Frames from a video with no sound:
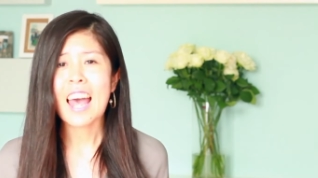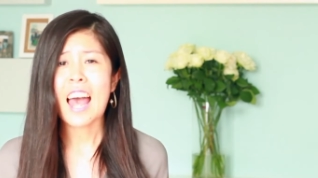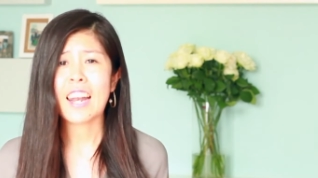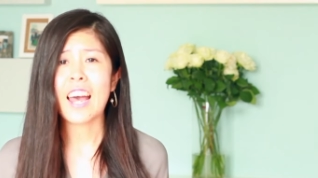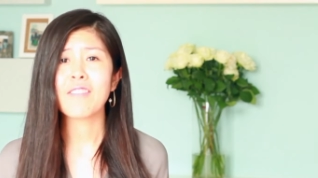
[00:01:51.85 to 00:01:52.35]

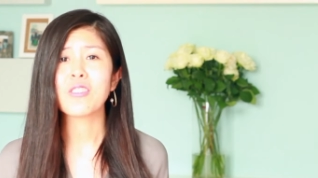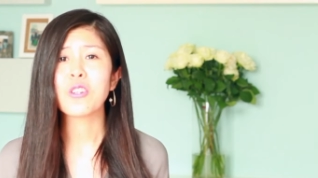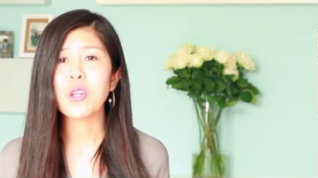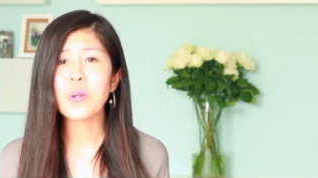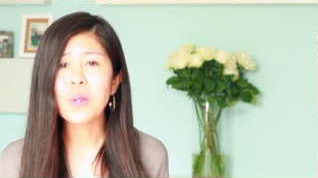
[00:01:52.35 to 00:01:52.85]
and have a
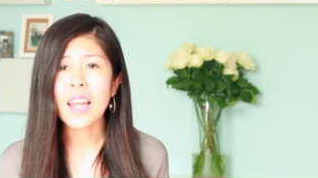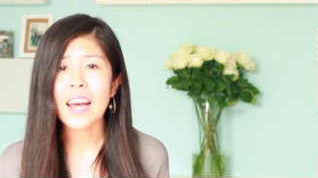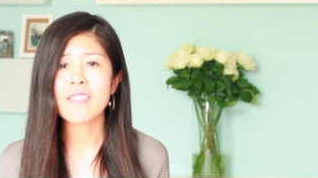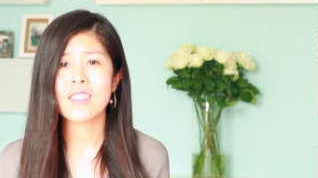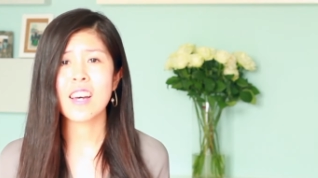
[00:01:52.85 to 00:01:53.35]
new
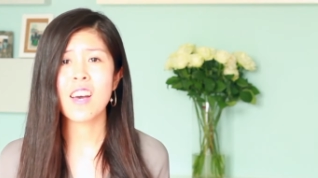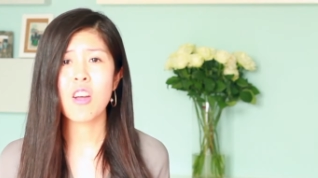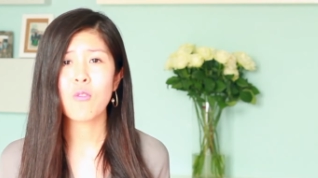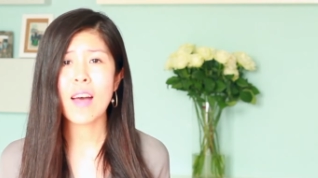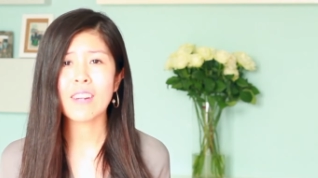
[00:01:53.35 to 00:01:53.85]
lifestyle
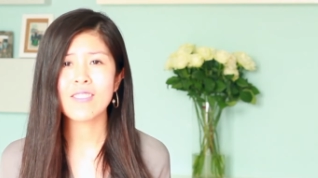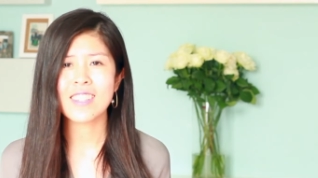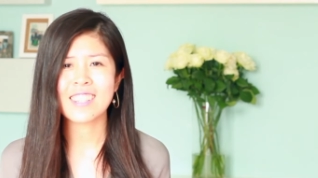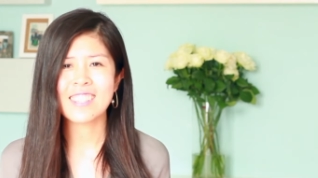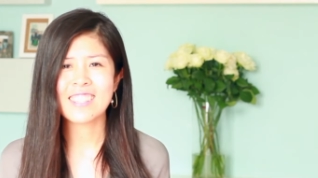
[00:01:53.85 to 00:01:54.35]
around
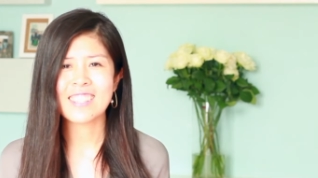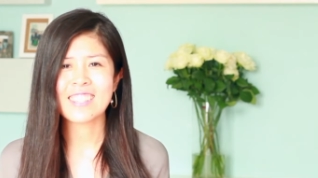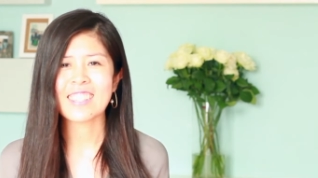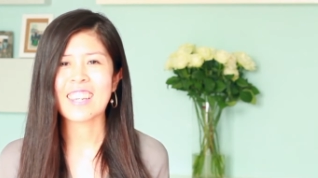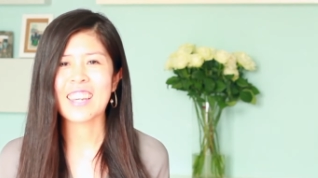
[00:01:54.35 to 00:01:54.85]
it.
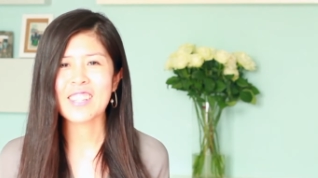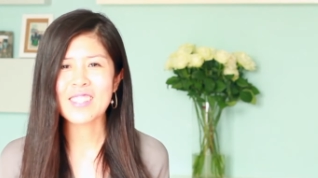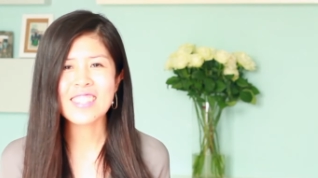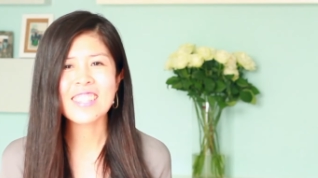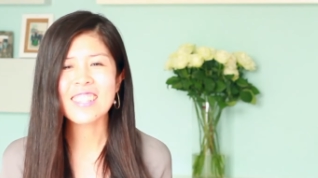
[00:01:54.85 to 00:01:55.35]
Can you
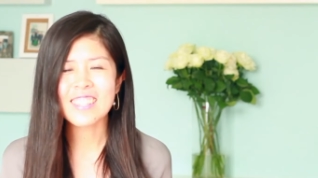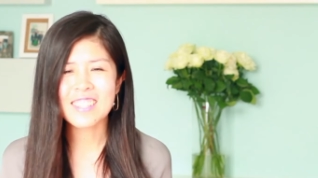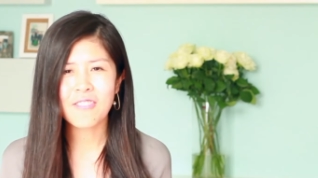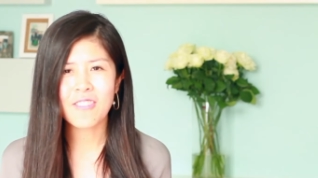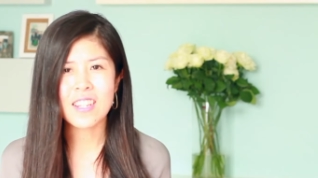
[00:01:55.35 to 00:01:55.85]
see the
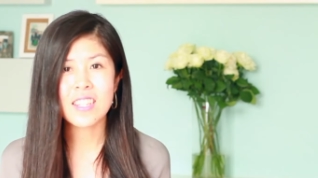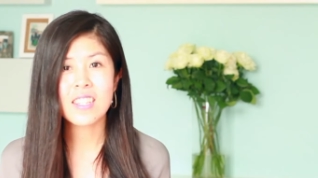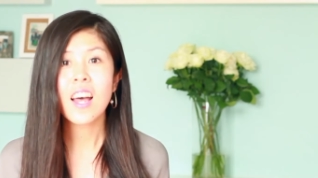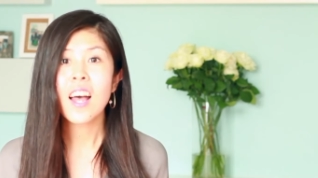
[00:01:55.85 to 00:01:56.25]
difference?